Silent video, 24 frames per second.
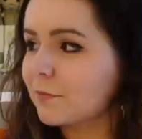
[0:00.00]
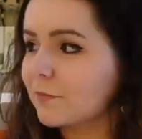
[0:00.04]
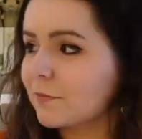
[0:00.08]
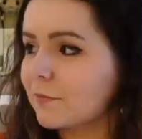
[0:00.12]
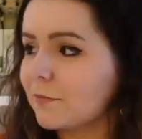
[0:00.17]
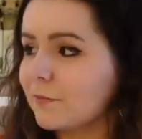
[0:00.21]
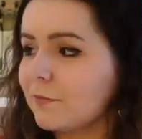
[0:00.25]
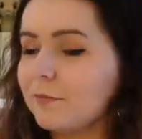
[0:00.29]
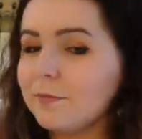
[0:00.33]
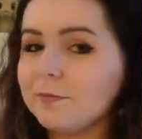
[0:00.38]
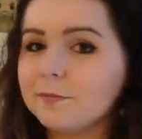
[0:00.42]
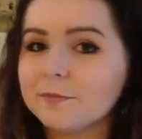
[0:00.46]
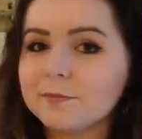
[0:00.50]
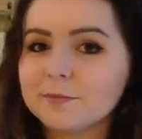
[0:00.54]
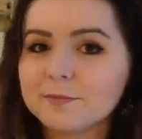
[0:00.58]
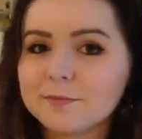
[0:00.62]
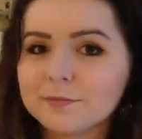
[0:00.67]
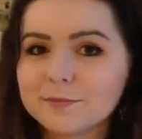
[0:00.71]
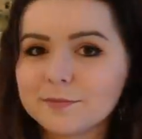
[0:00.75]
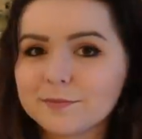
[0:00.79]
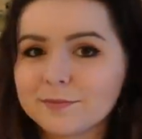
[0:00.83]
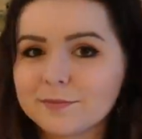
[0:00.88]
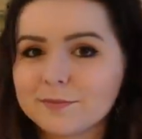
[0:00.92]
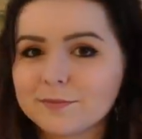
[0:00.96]

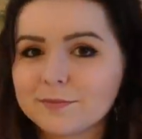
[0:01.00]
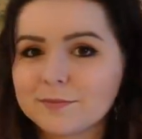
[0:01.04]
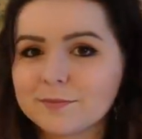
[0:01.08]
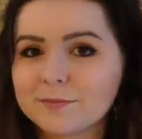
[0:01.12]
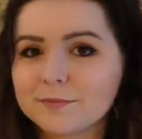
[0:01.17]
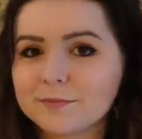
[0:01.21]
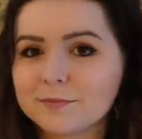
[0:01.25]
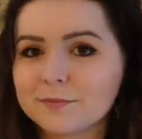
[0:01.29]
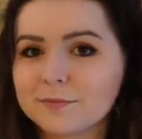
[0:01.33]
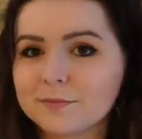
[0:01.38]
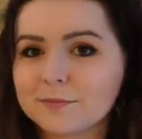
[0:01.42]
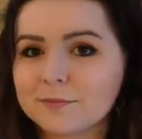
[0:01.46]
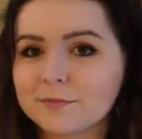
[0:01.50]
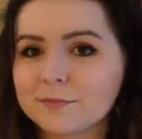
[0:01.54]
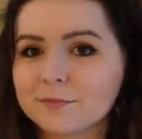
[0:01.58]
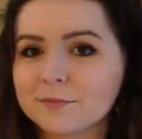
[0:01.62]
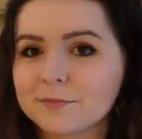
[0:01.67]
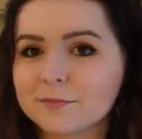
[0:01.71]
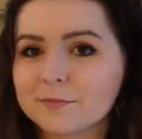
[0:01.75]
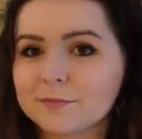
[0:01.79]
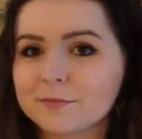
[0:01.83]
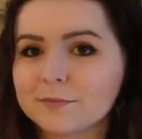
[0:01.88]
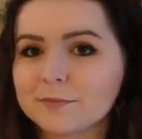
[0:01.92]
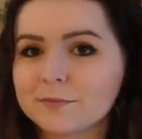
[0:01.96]

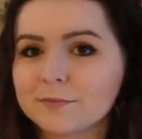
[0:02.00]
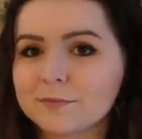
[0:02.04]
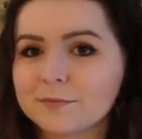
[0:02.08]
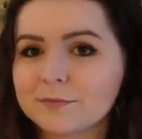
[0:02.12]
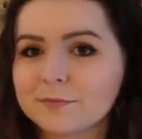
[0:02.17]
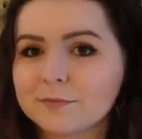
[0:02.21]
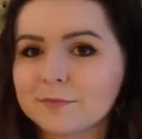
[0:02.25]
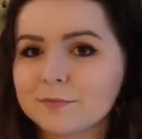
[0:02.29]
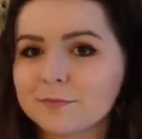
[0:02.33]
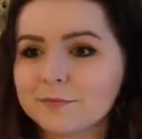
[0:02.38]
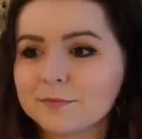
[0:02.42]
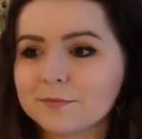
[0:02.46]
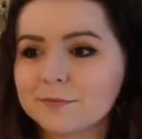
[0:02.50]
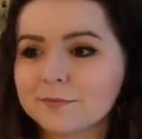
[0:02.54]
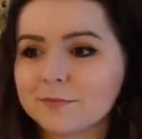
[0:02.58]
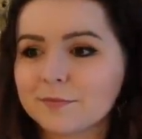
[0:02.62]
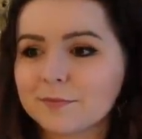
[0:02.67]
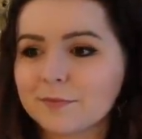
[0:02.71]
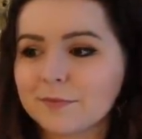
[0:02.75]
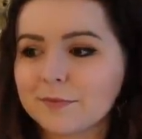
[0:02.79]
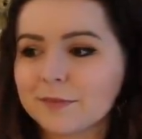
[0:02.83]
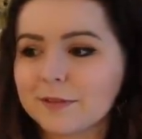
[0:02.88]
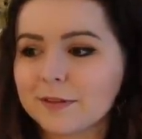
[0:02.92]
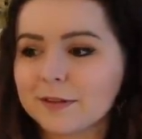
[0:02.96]

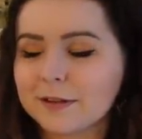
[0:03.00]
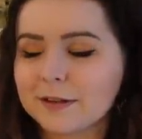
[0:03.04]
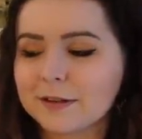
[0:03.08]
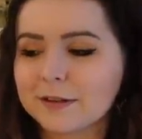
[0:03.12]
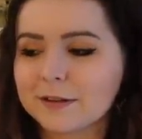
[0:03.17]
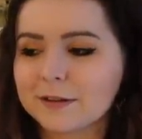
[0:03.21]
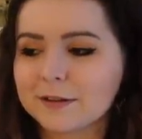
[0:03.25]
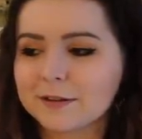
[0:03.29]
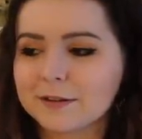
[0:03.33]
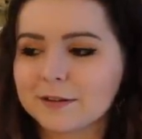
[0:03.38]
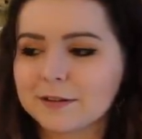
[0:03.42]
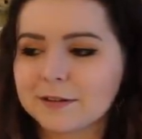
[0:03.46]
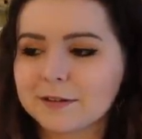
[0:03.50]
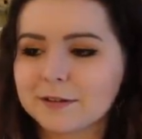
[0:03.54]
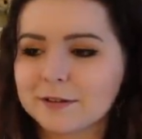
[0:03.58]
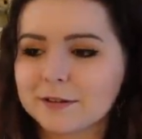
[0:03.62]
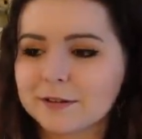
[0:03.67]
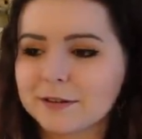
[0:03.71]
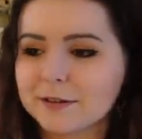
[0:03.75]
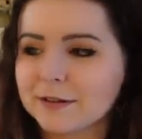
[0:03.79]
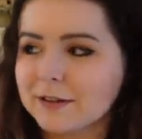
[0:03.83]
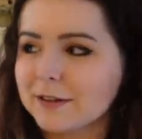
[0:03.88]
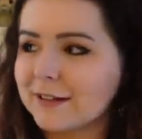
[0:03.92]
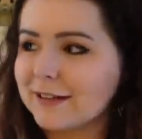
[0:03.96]

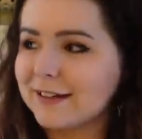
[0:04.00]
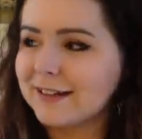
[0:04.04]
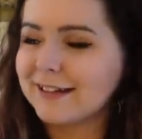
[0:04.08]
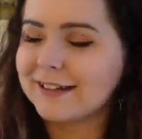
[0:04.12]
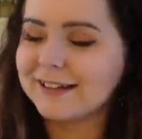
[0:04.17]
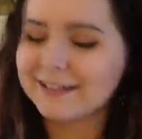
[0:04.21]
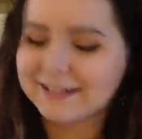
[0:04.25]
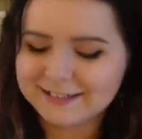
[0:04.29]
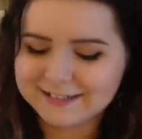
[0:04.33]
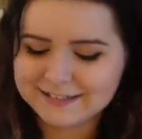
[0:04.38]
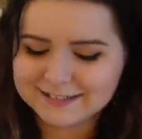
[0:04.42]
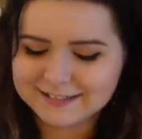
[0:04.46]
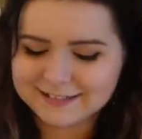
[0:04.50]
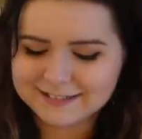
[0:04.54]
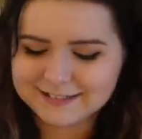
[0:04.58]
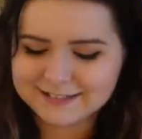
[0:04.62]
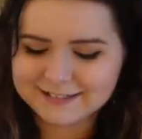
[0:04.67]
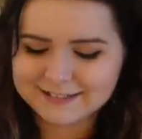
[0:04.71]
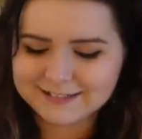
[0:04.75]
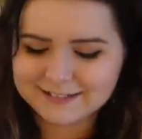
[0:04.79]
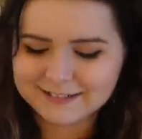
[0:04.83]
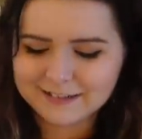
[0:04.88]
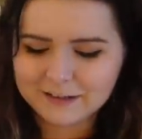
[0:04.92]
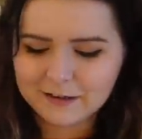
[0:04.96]

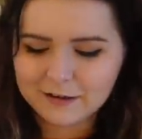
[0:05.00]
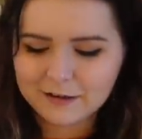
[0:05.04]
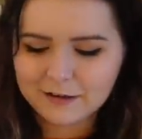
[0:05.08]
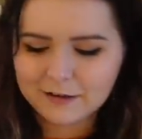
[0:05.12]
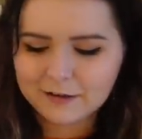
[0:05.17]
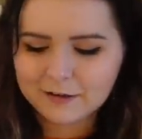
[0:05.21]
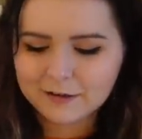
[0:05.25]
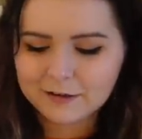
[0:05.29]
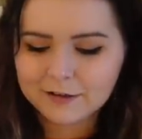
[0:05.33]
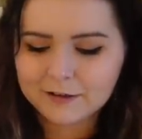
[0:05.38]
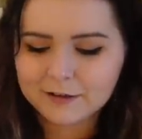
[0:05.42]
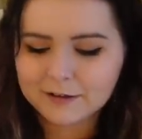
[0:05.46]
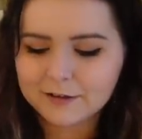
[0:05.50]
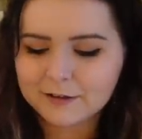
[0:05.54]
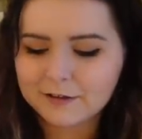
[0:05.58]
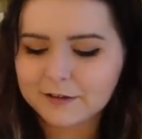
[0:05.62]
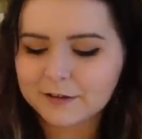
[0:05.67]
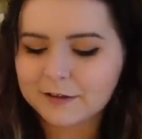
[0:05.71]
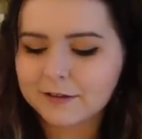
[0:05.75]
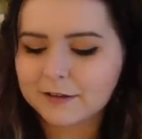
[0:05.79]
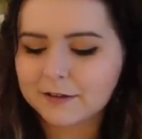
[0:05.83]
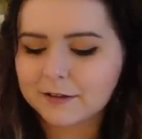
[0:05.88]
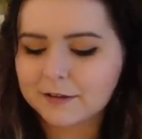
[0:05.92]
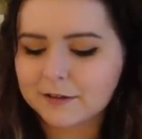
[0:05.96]

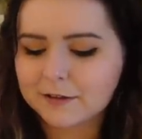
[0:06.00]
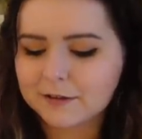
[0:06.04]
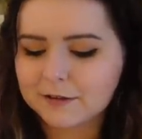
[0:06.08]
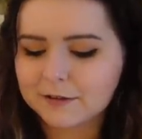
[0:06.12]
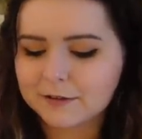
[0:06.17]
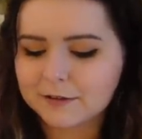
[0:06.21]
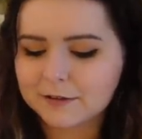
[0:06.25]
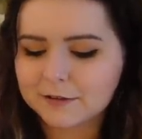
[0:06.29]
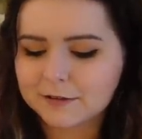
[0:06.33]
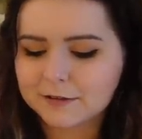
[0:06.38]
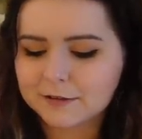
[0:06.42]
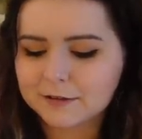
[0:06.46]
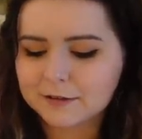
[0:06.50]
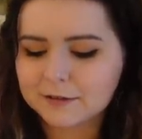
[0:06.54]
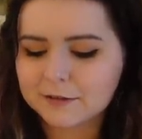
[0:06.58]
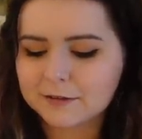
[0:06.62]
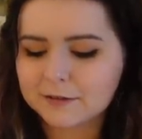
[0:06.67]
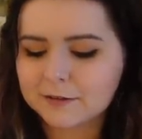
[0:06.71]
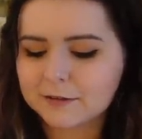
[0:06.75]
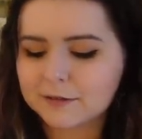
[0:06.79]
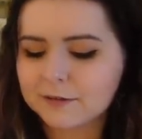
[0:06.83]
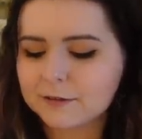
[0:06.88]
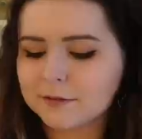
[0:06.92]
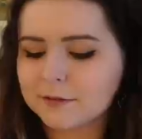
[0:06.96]

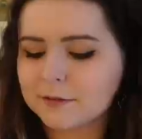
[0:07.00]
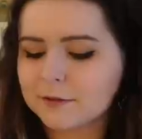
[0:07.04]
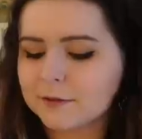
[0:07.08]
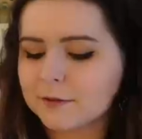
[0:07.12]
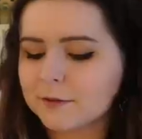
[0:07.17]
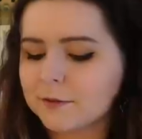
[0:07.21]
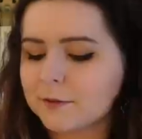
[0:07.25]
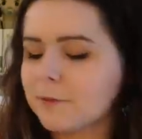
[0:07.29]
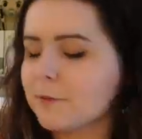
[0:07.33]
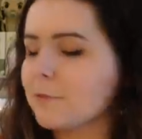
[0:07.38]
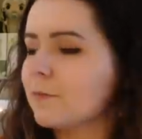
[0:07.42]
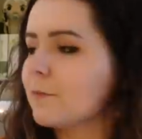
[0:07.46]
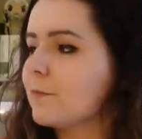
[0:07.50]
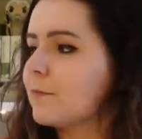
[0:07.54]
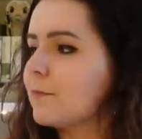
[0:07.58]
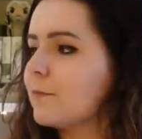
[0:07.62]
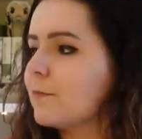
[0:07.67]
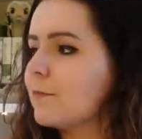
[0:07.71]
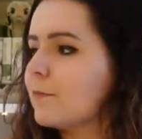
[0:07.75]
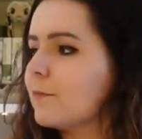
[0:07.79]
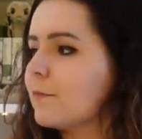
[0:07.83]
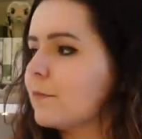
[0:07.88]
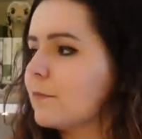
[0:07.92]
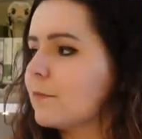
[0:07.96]
This person isn't speaking.